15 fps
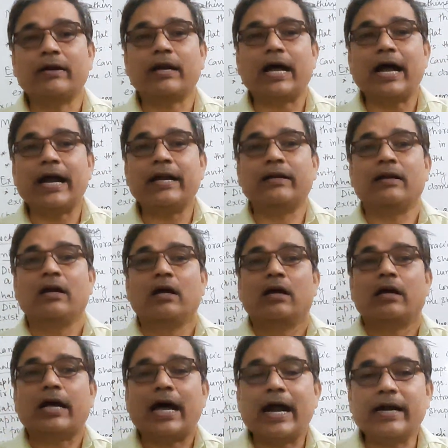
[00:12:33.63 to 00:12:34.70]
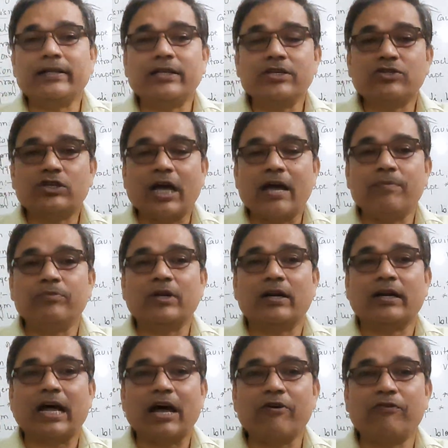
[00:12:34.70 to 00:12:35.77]
and at this time the
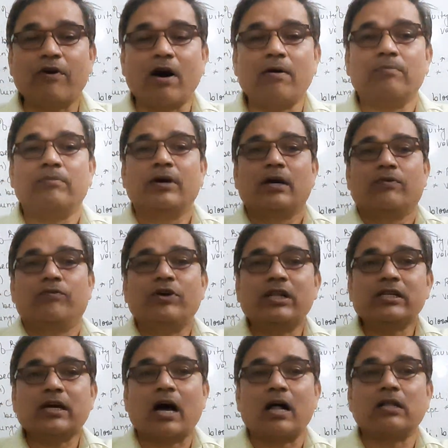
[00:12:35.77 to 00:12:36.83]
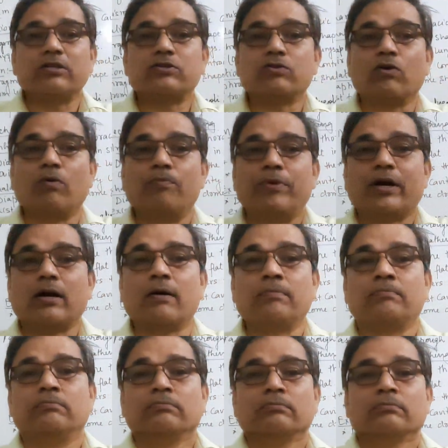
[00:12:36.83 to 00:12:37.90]
diaphragm will also
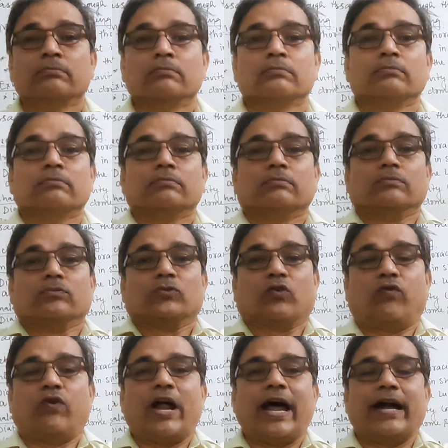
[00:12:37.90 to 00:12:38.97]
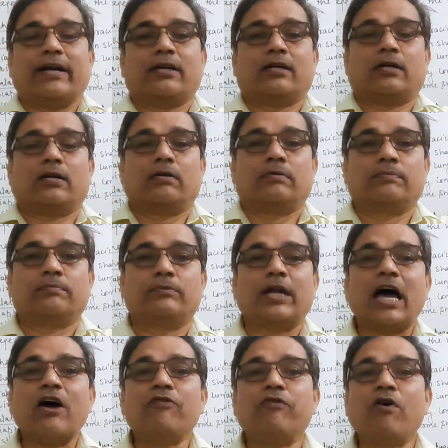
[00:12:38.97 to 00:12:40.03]
become flat.
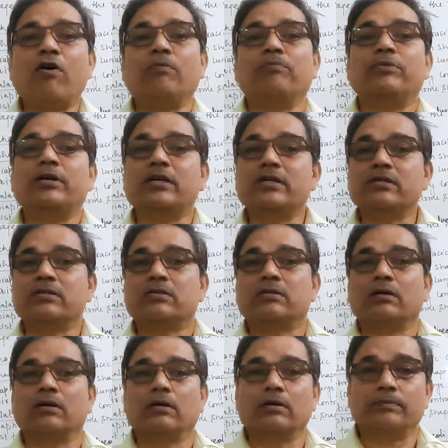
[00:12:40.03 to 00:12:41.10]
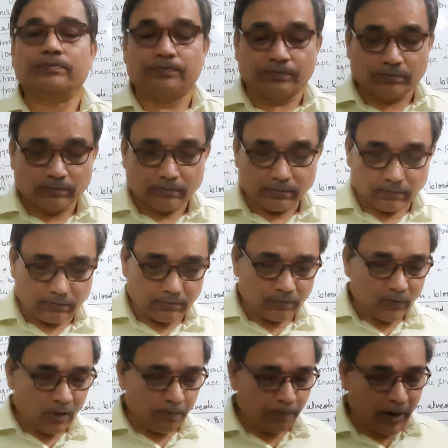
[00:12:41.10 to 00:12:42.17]
Diaphragm is
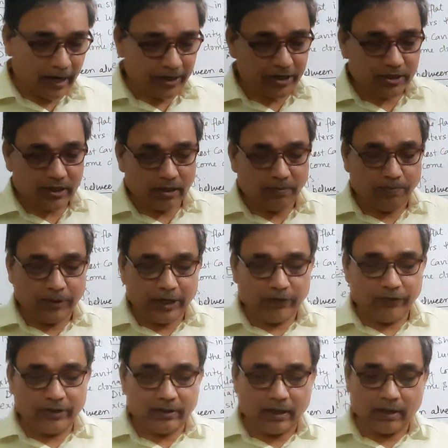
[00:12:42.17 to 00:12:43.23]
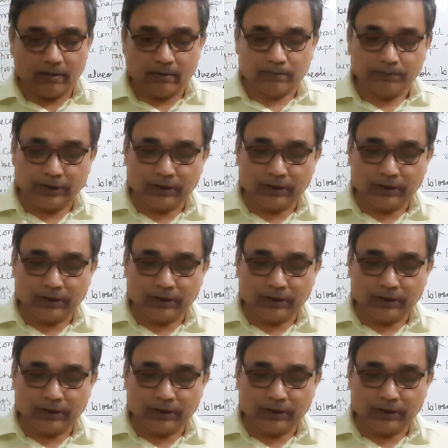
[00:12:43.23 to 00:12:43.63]
partition between the